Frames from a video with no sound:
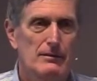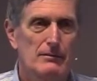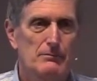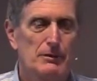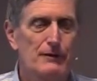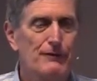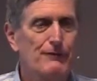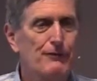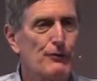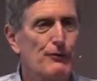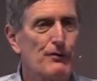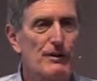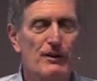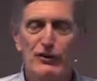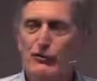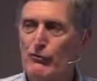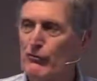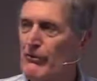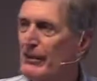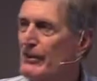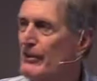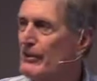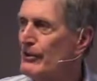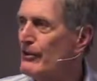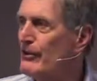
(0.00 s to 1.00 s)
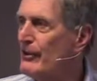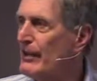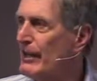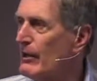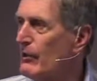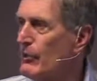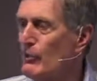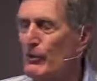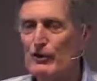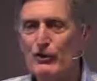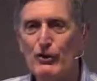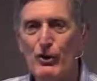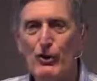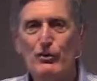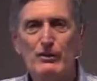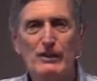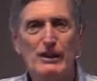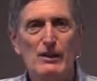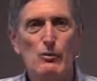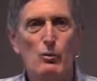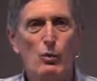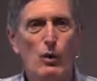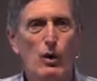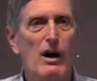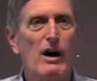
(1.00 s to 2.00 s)
But for Israel, there was only
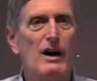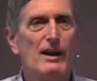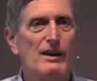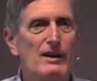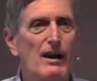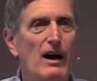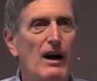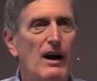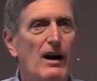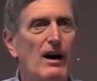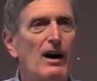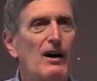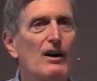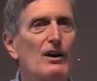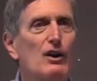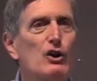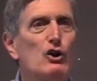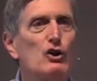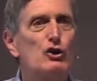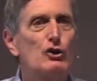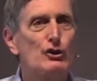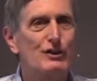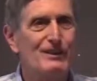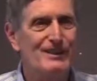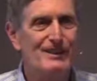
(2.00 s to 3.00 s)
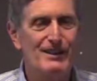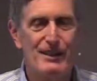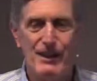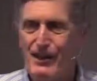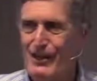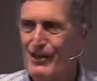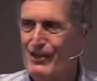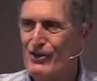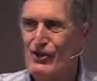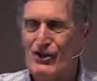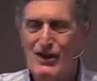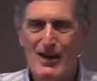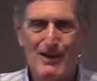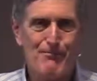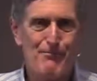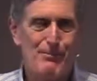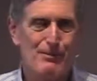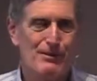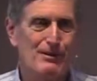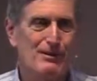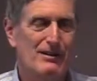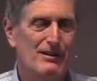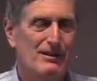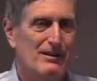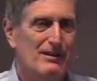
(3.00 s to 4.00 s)
one good
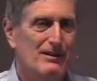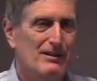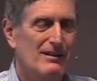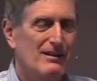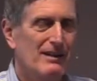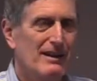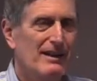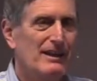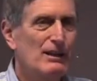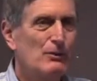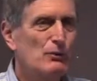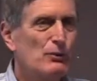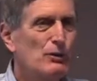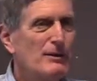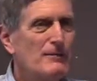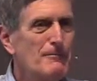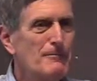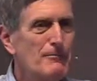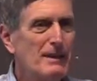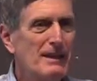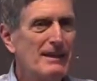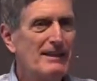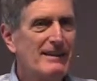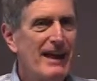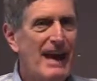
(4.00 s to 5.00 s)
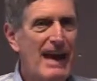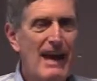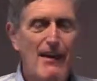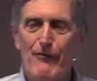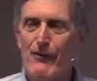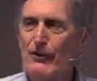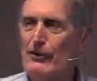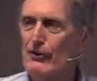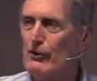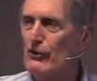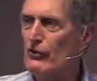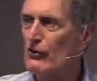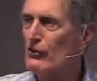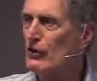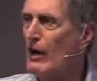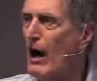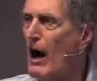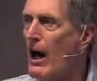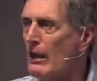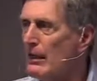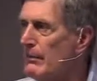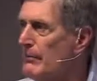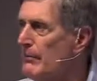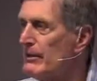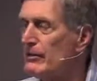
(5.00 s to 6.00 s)
shepherd. And it wouldn't be David or
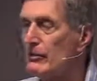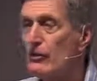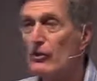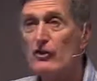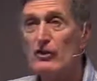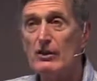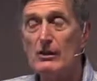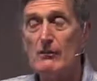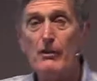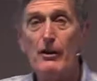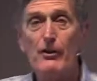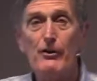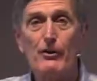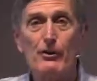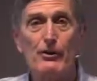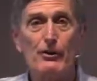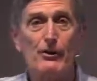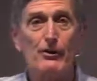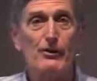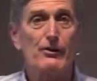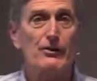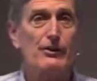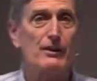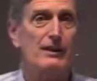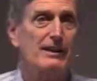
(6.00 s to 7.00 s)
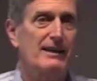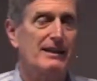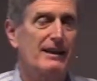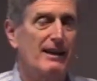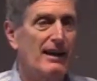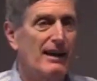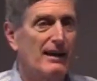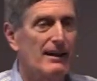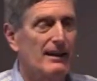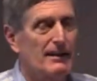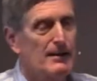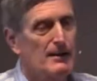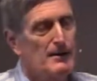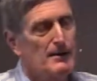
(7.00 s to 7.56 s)
Solomon or some other earthly king.